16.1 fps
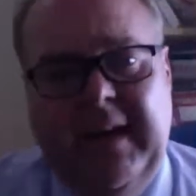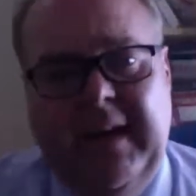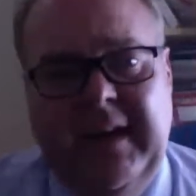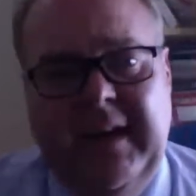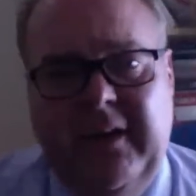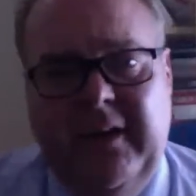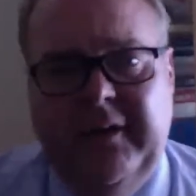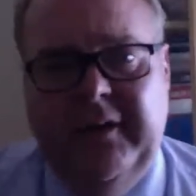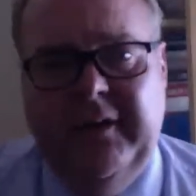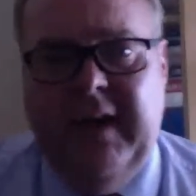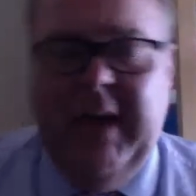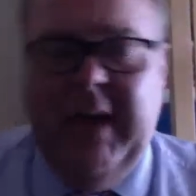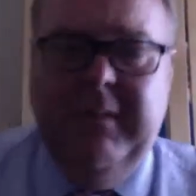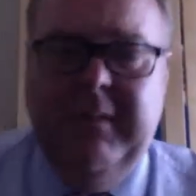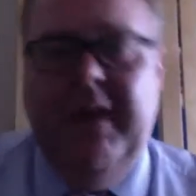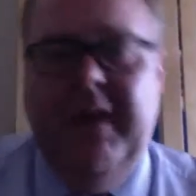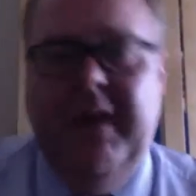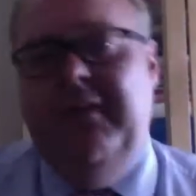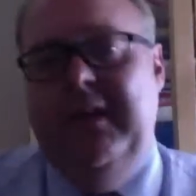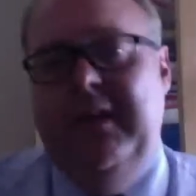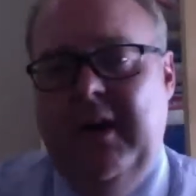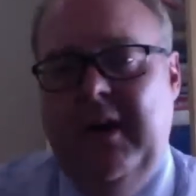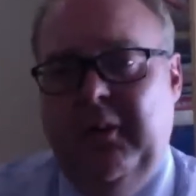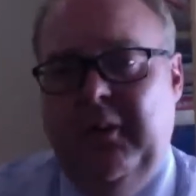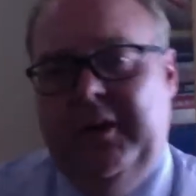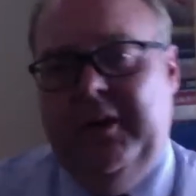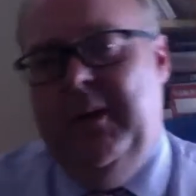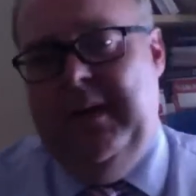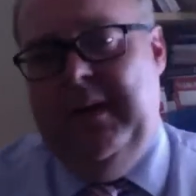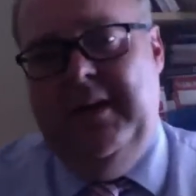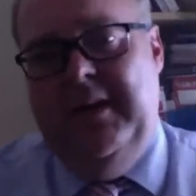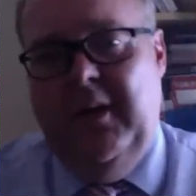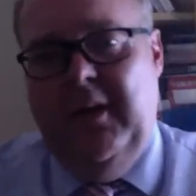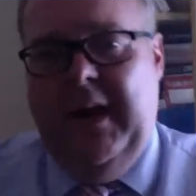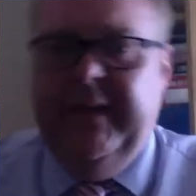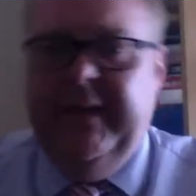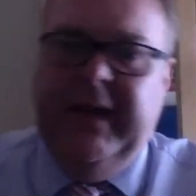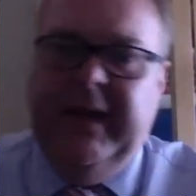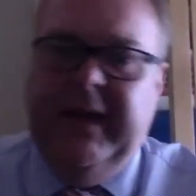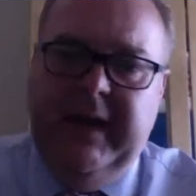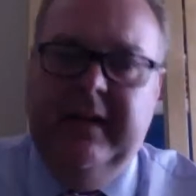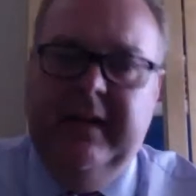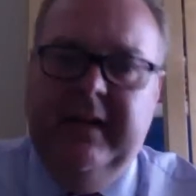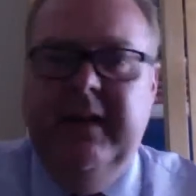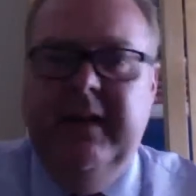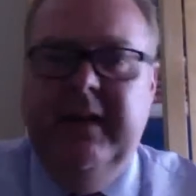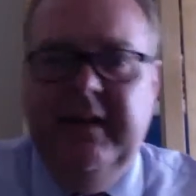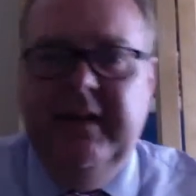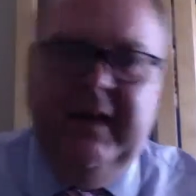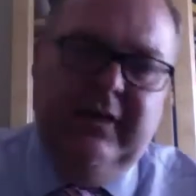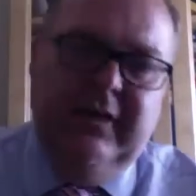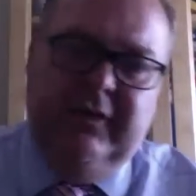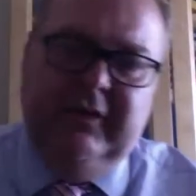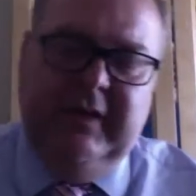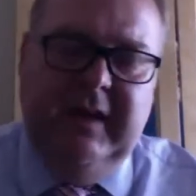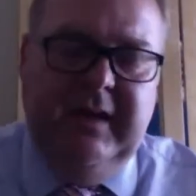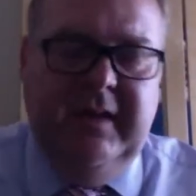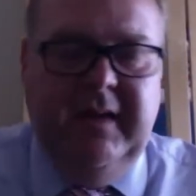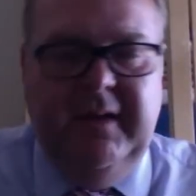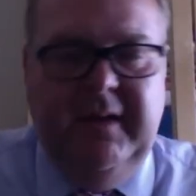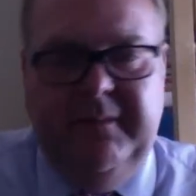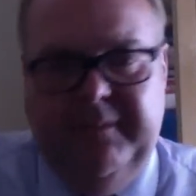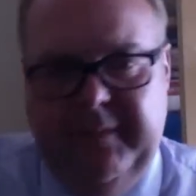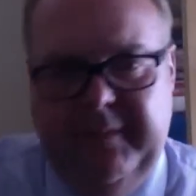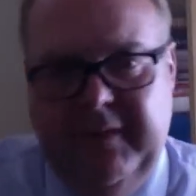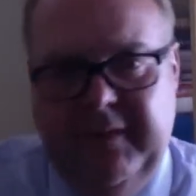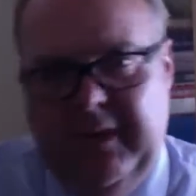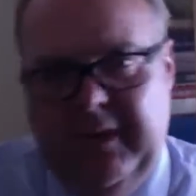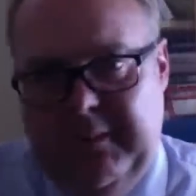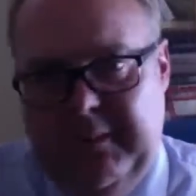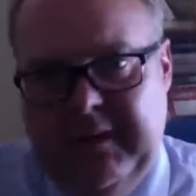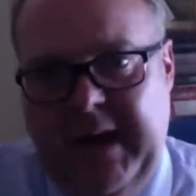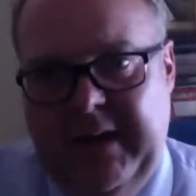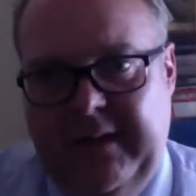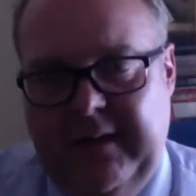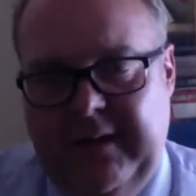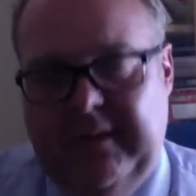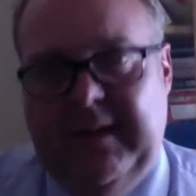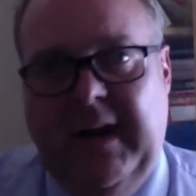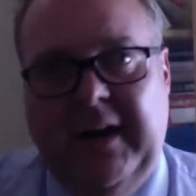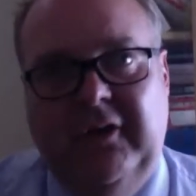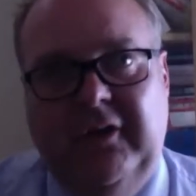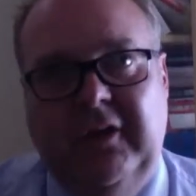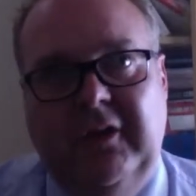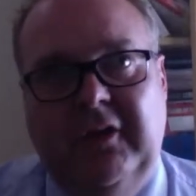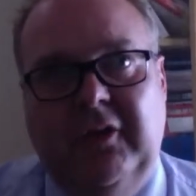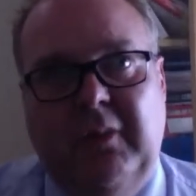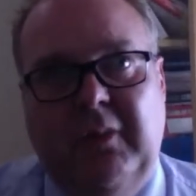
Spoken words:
see that they've handed it in on time. If they don't do it, they don't hand it in, then you'll see the flip side